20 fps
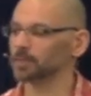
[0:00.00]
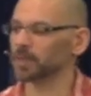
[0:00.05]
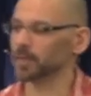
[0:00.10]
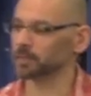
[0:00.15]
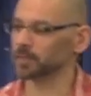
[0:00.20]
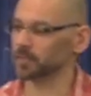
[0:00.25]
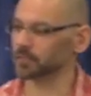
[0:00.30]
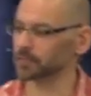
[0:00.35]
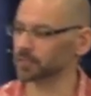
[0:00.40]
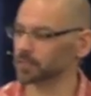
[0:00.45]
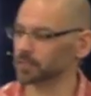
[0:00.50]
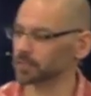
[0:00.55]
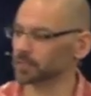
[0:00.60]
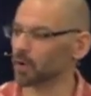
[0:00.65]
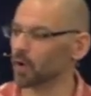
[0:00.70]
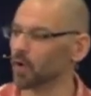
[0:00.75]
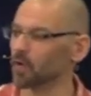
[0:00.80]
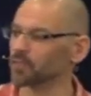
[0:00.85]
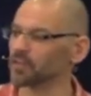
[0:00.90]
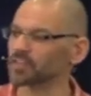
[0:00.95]
my blood sugar,
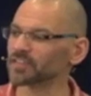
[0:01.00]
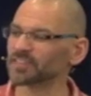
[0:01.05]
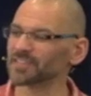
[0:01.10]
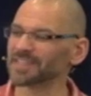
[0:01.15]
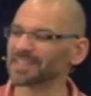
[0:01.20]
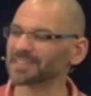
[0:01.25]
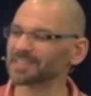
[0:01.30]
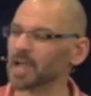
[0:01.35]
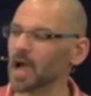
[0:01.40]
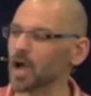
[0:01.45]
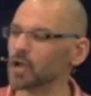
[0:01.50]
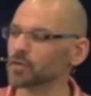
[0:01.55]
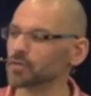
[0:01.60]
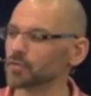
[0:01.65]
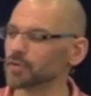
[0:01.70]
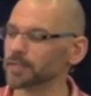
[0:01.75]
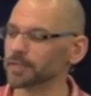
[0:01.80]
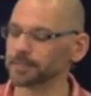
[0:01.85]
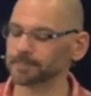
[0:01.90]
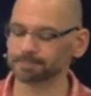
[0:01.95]
over 600.